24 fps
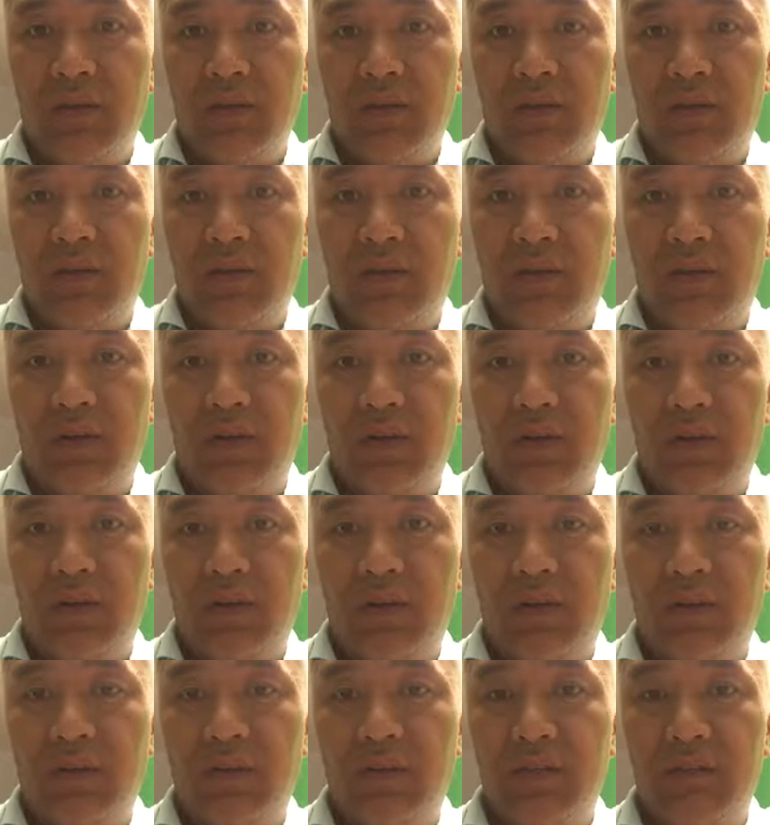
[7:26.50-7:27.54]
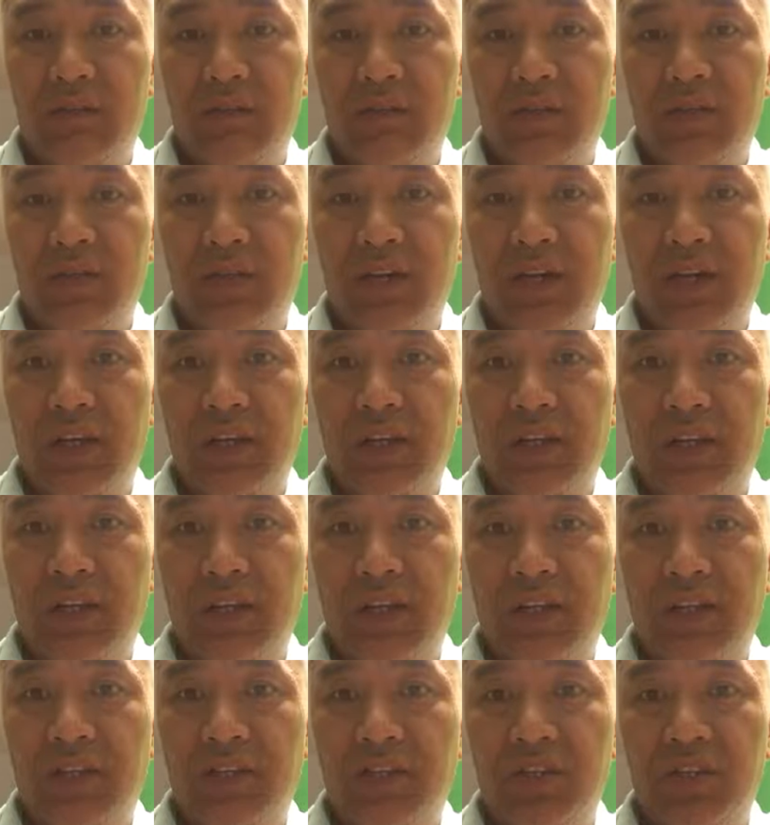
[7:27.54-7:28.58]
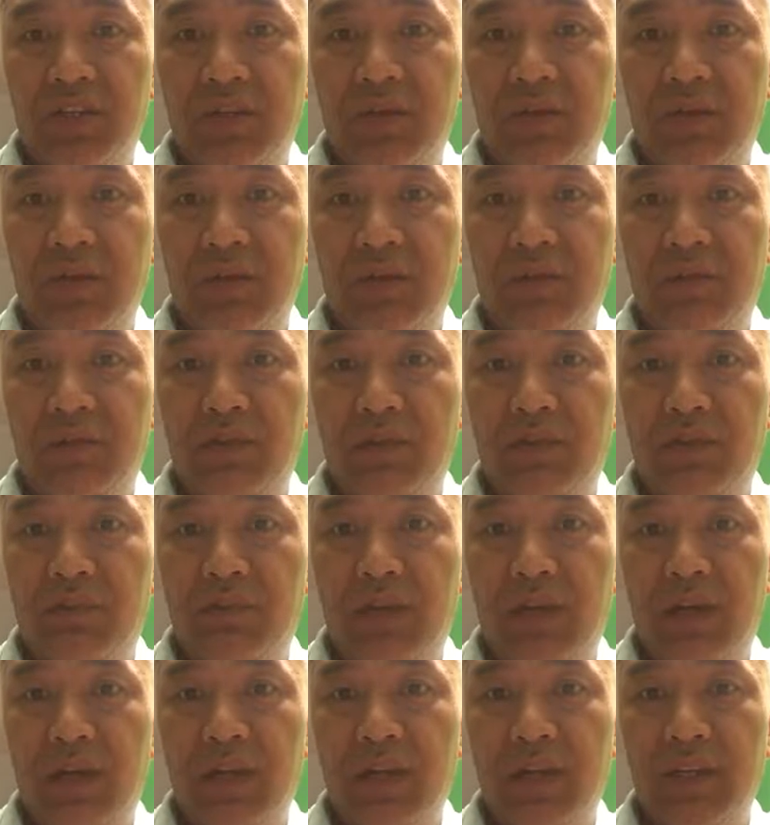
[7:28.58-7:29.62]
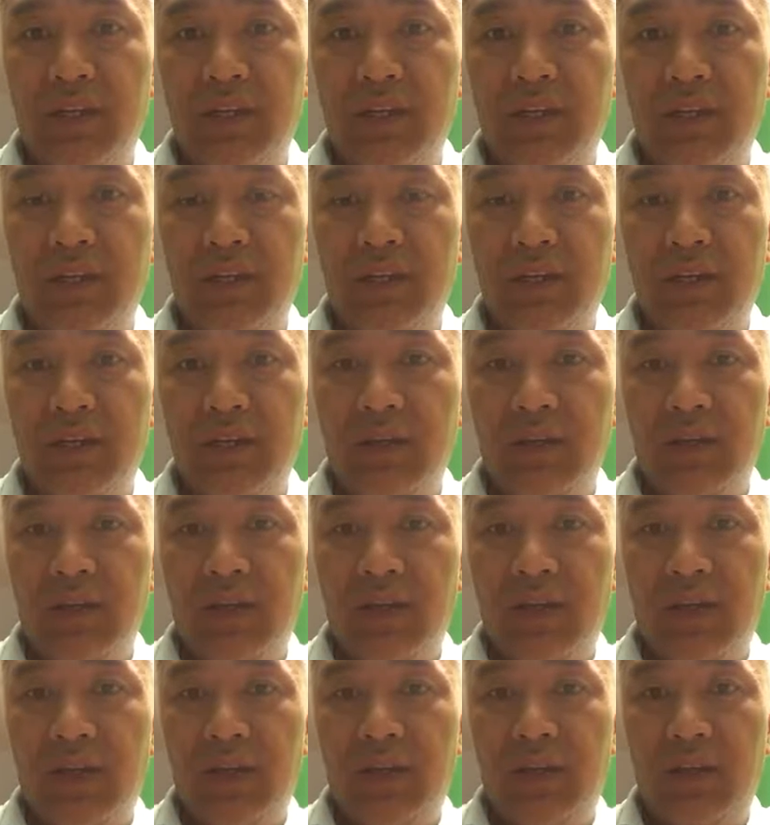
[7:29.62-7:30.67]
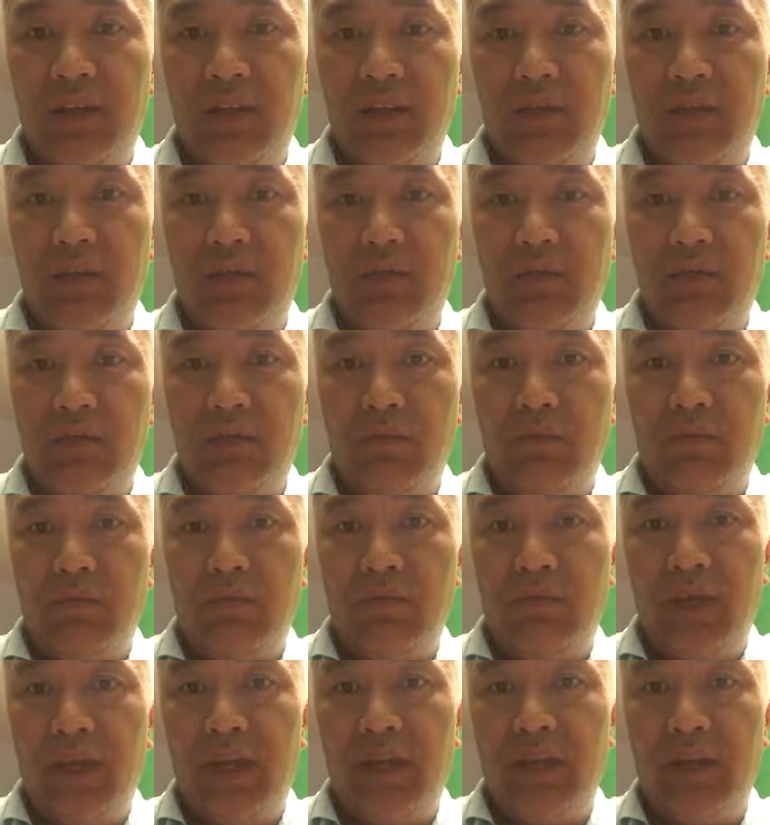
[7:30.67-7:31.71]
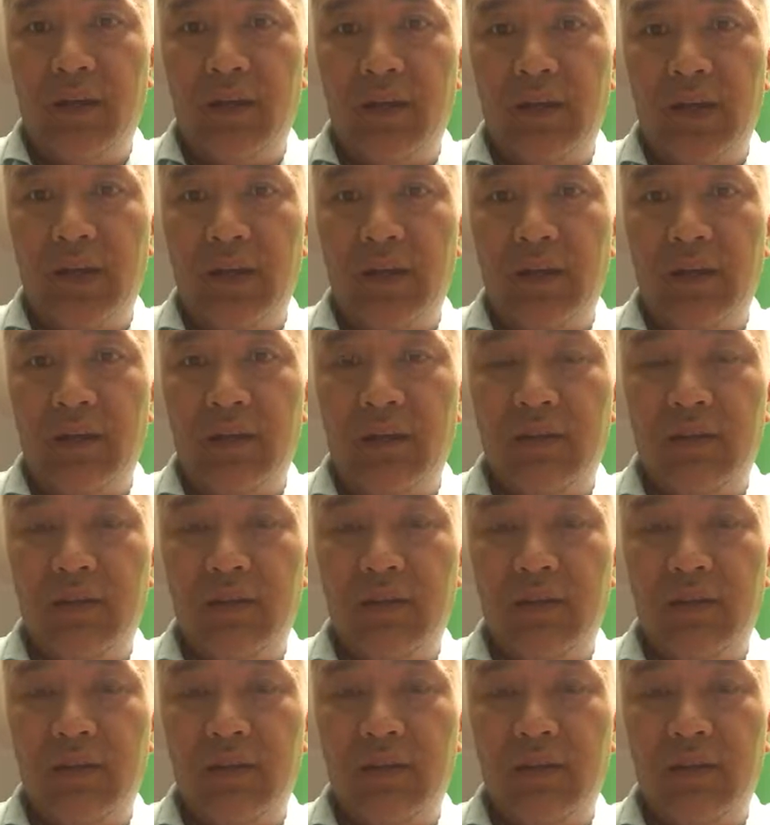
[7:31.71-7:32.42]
There are some shots that I shot when I first bought it, and they go blank on it.